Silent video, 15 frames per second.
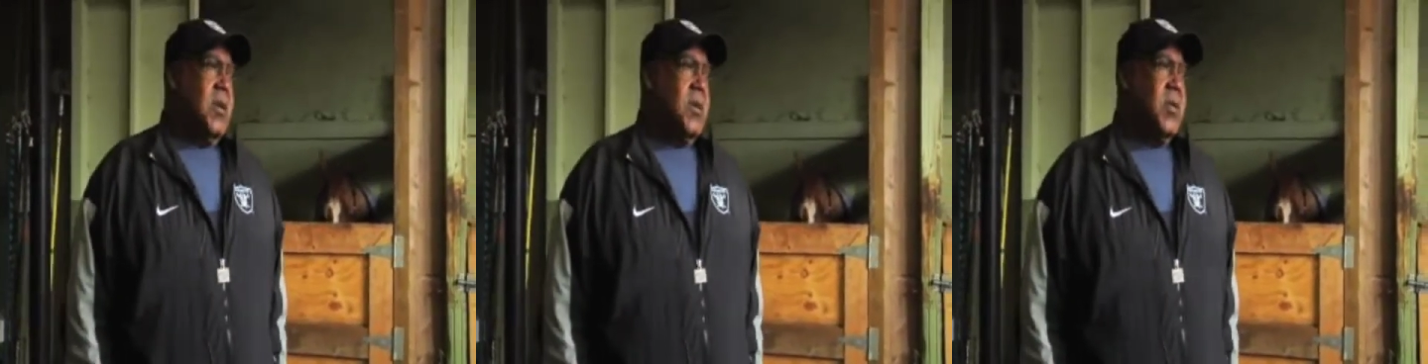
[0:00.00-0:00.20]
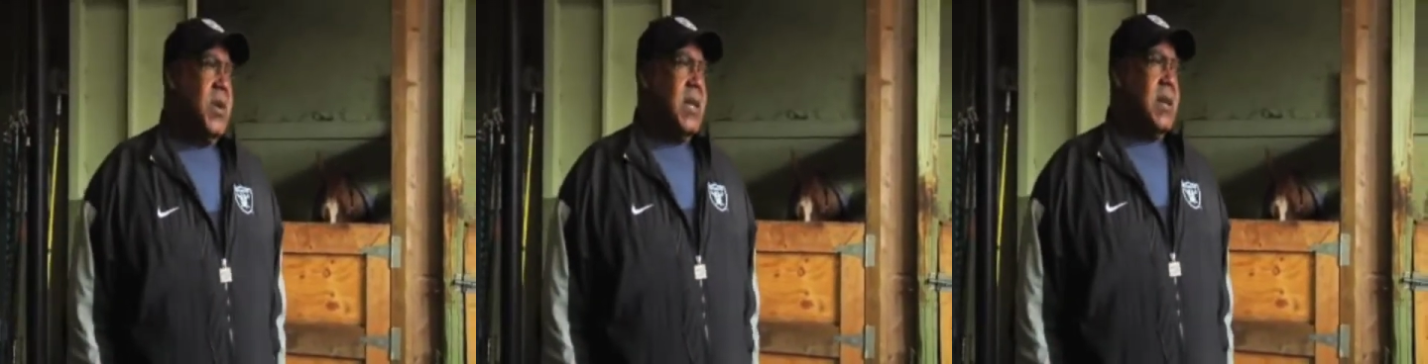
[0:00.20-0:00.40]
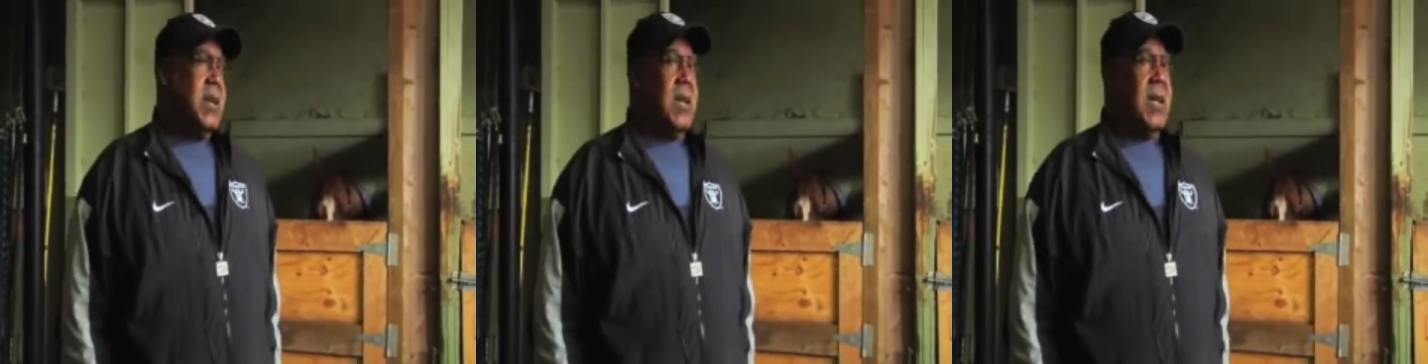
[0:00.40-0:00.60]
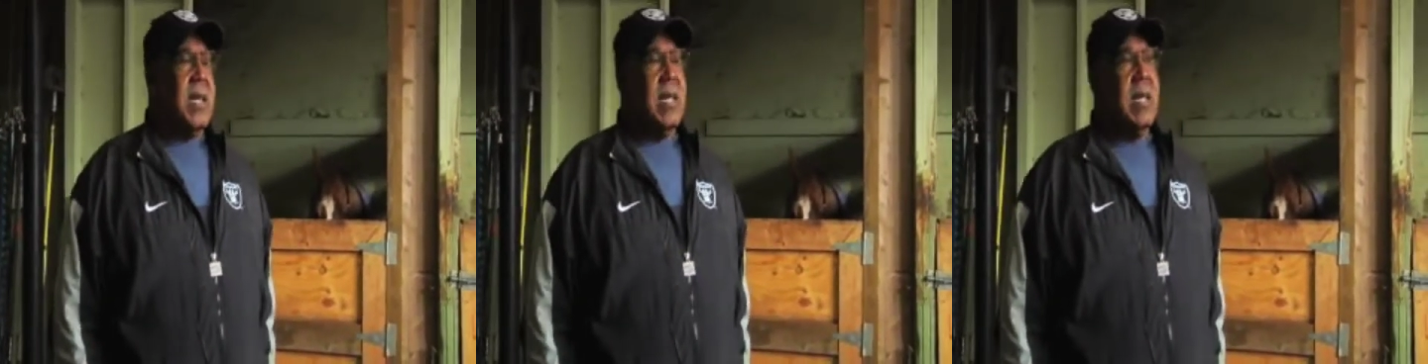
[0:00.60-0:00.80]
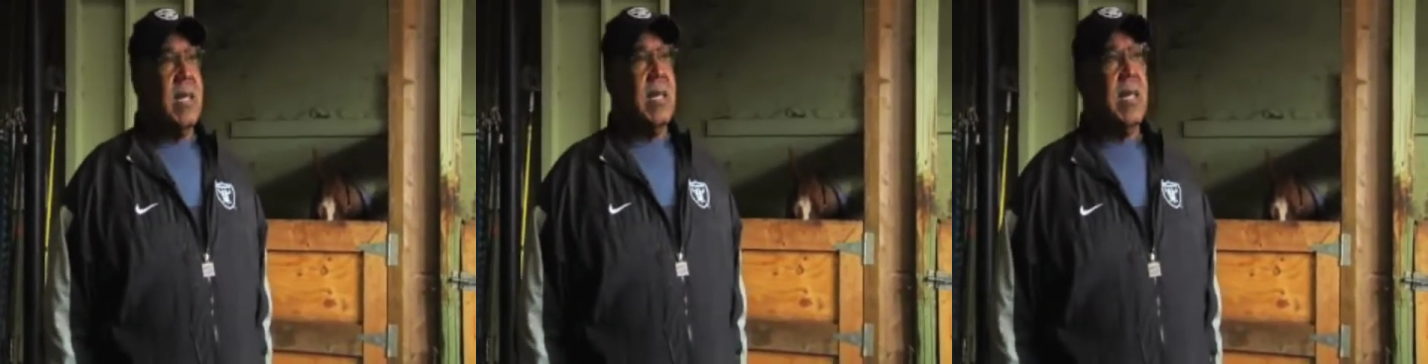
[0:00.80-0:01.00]
we can
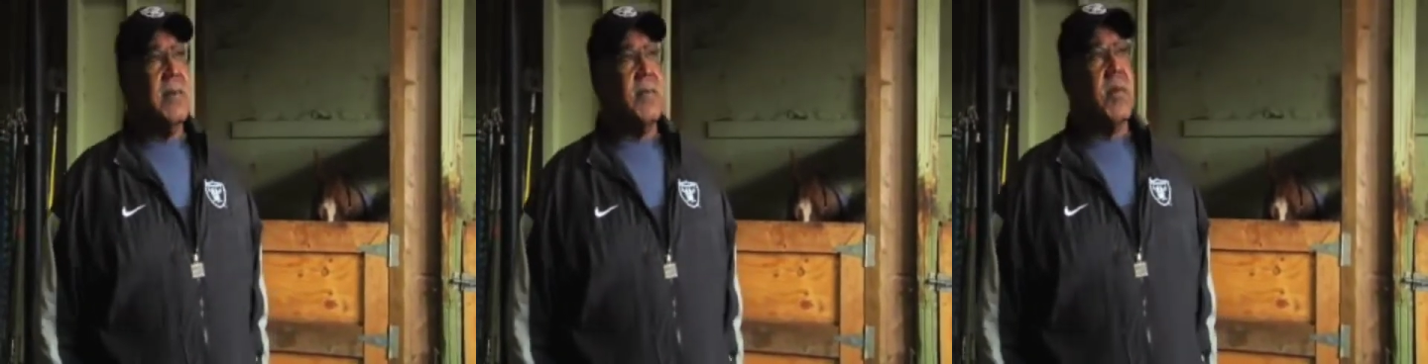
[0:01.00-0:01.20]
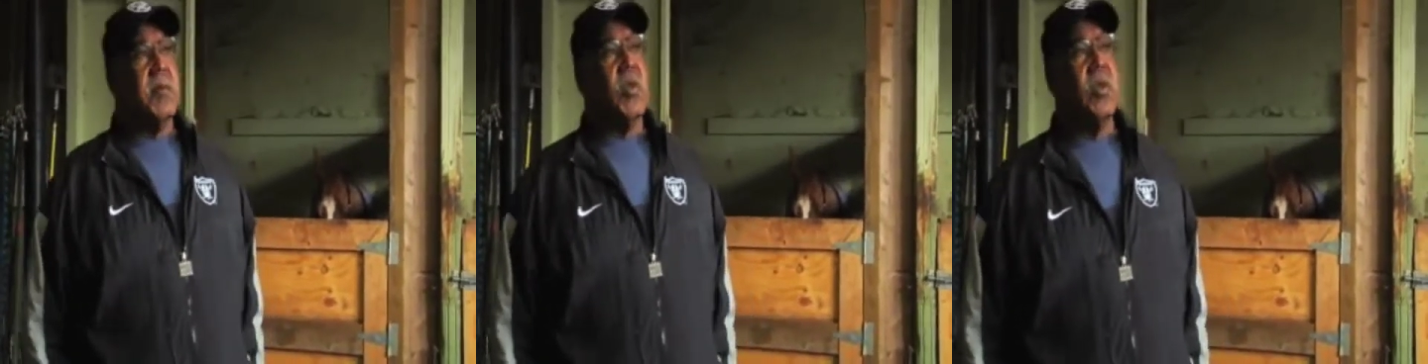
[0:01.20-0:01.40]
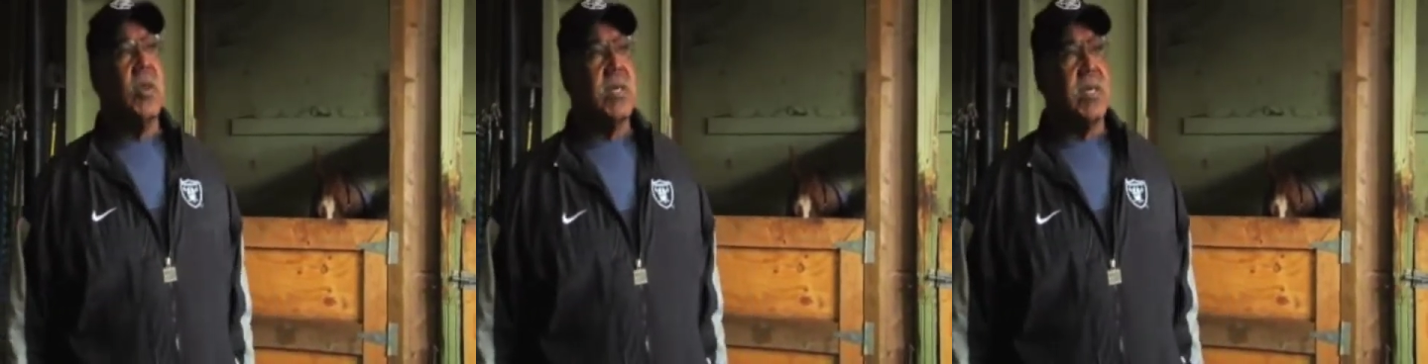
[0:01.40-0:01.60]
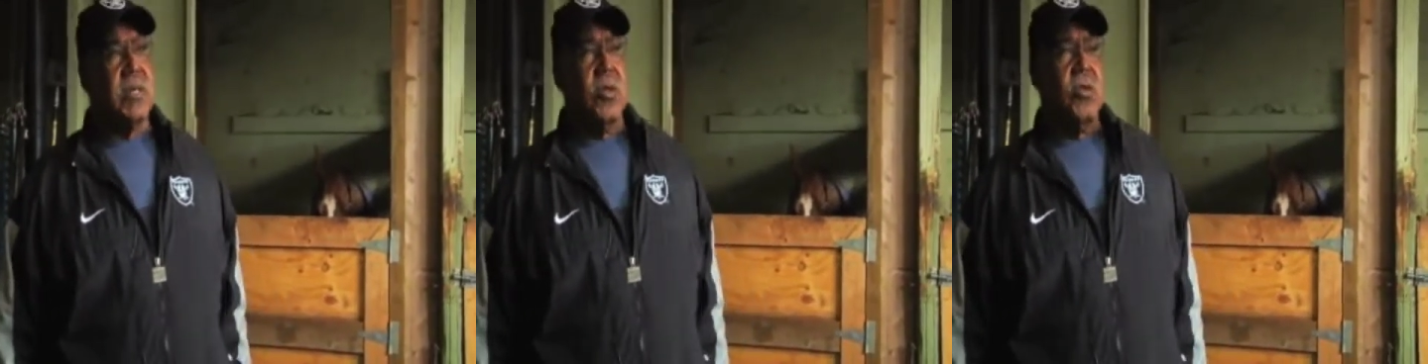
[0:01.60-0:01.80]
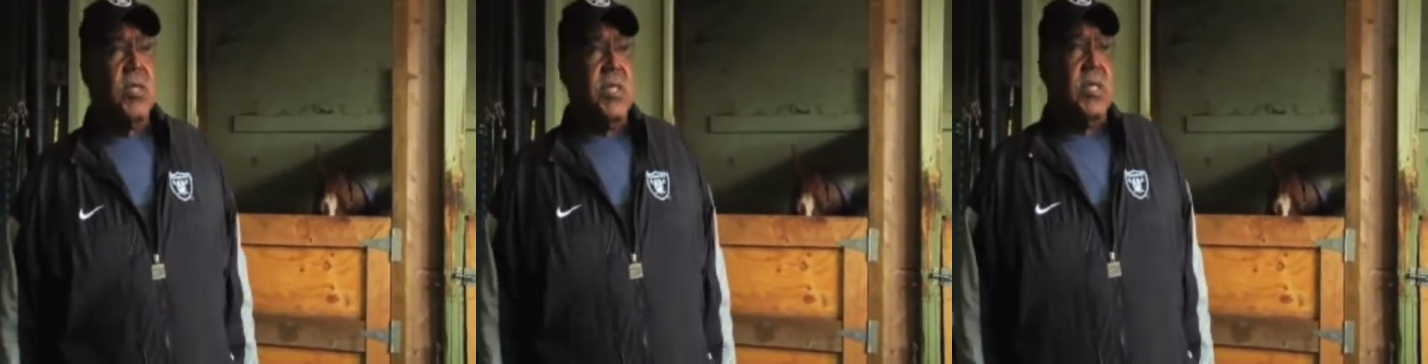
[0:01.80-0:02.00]
get from
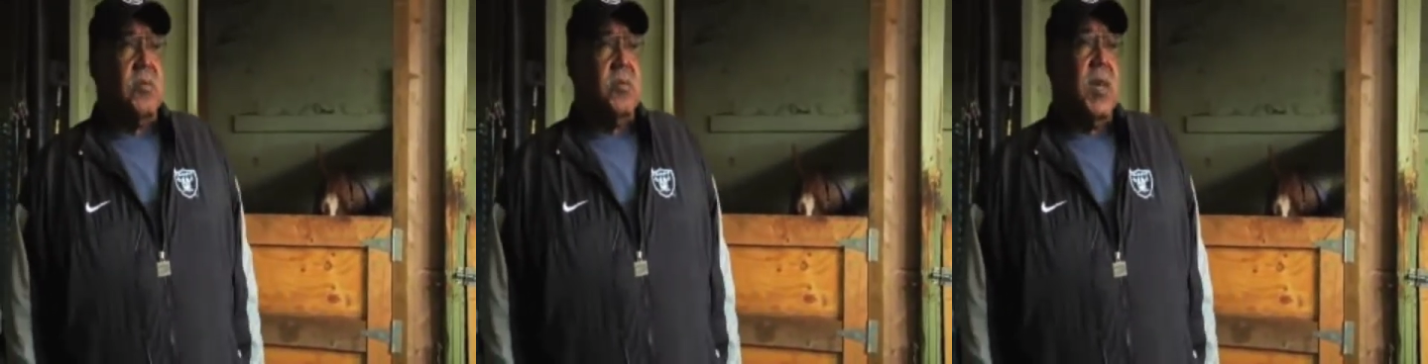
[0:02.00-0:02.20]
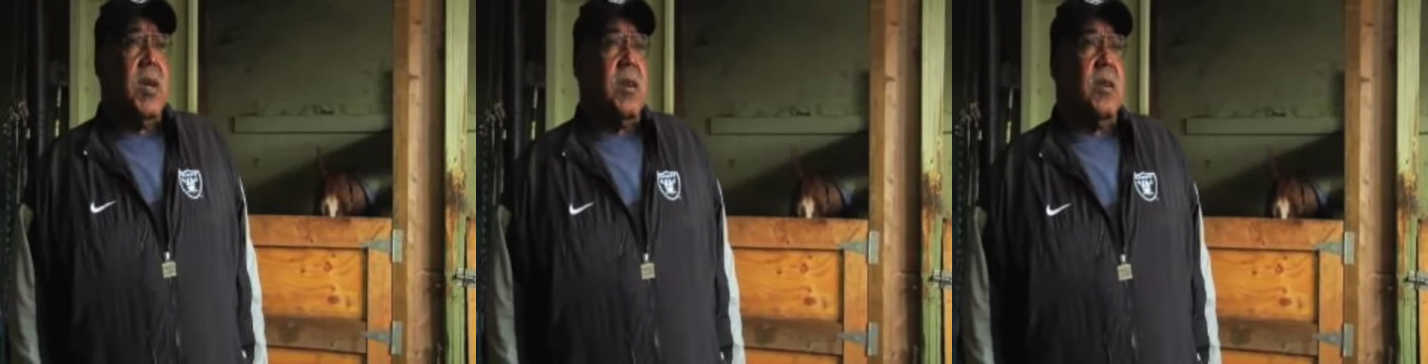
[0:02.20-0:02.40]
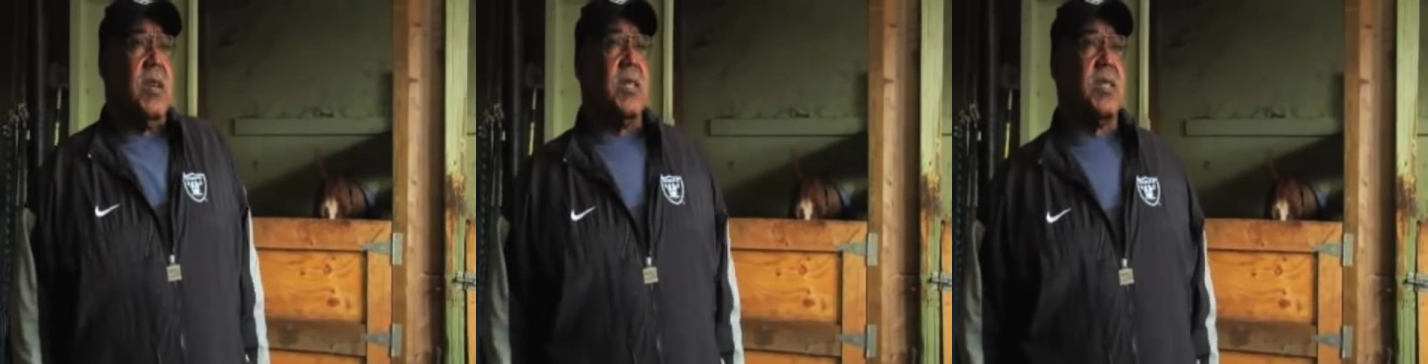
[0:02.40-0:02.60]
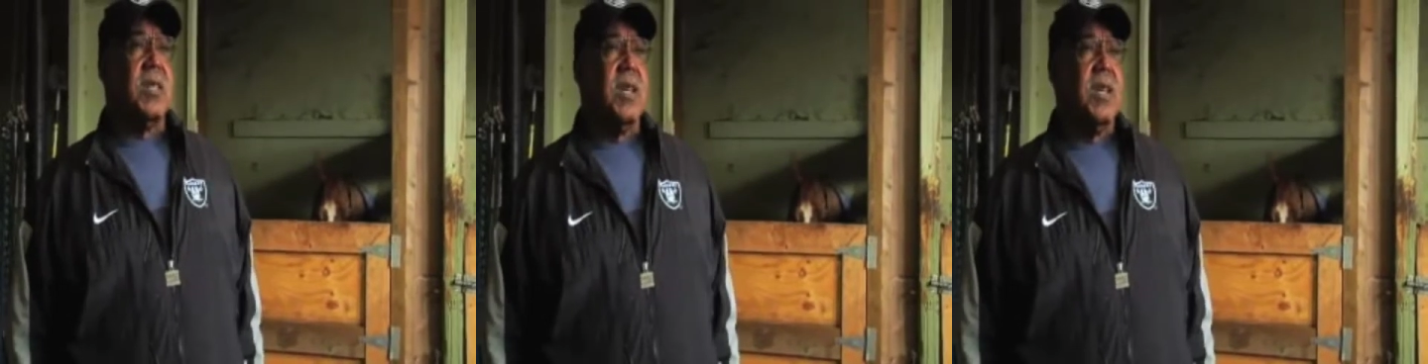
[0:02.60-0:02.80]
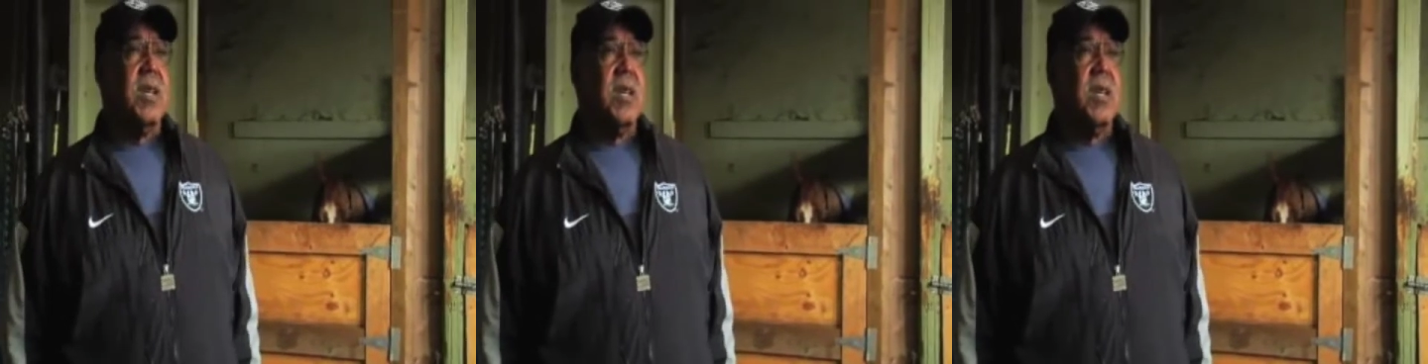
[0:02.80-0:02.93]
horses. Horses mirror us.